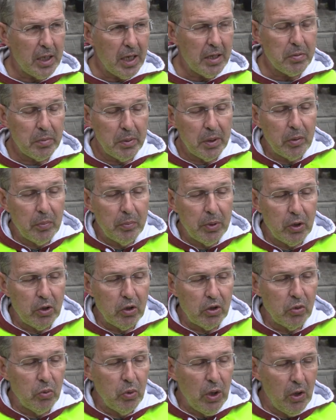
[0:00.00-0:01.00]
yes,
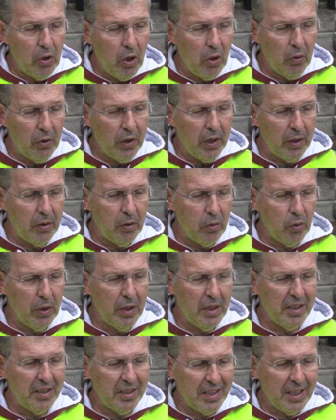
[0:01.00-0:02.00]
because we know that when
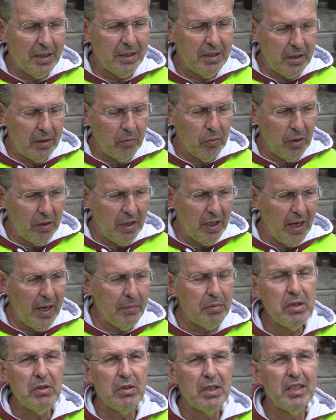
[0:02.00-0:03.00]
the, start, when the
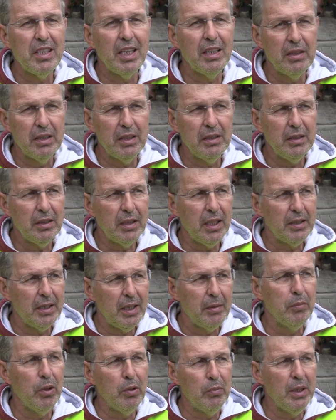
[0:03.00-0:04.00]
eruption started, at
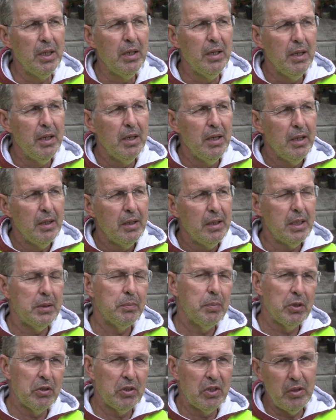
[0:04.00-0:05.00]
that moment, the
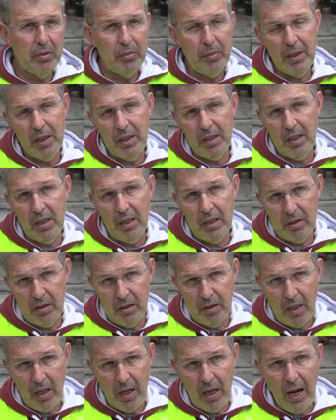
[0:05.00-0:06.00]
explosivity is
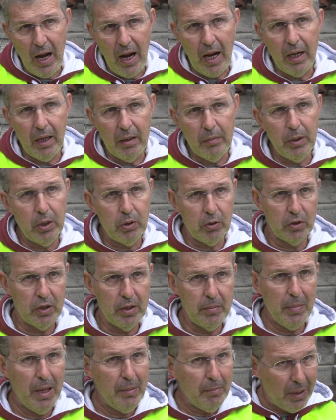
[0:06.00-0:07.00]
higher because
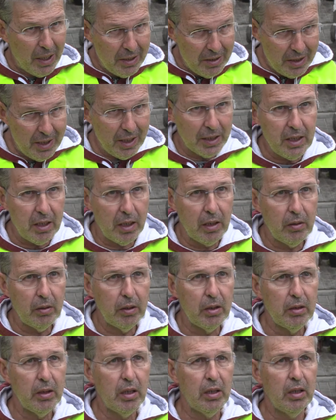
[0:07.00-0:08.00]
the magma is just,
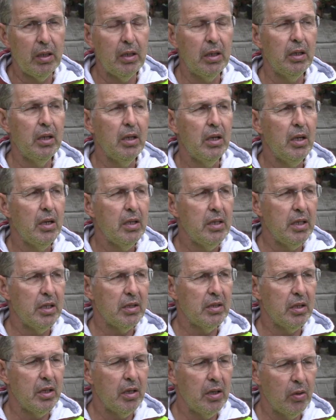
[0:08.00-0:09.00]
uh,
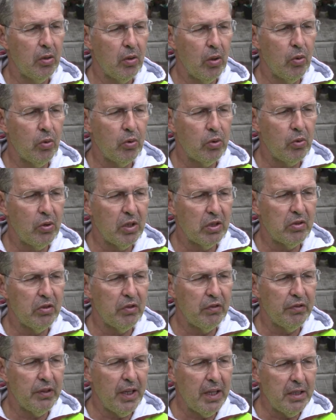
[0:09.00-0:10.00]
just uh, go to the
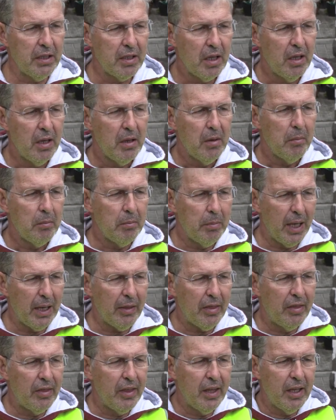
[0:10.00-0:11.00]
surface, but
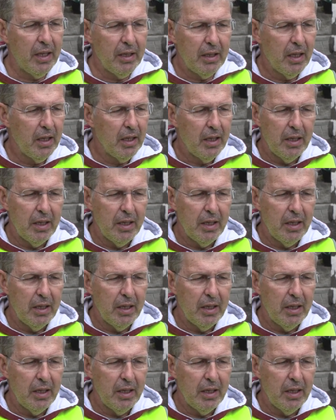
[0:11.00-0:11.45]
then